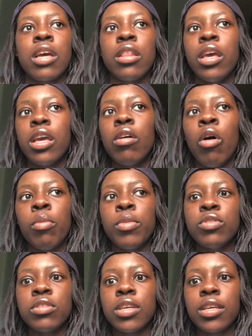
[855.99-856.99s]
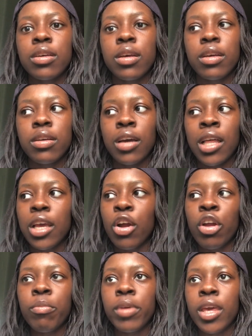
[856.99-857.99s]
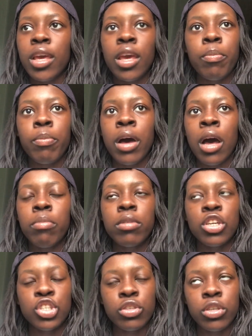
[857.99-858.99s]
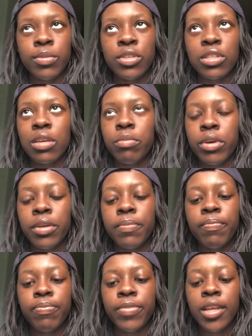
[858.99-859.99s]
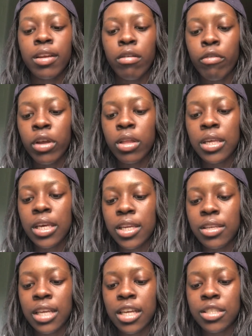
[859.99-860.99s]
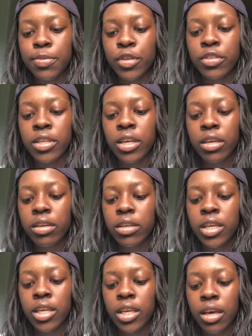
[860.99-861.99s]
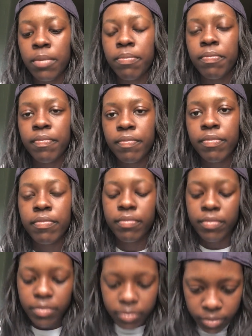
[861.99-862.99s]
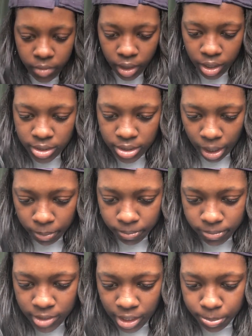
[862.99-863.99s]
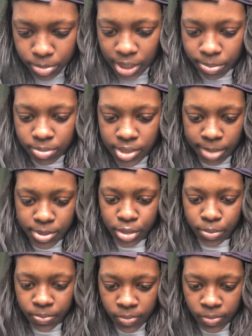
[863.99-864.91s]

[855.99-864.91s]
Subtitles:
I like all music. I like R&B, hip hop, country music, but really dance music, EDM, top two.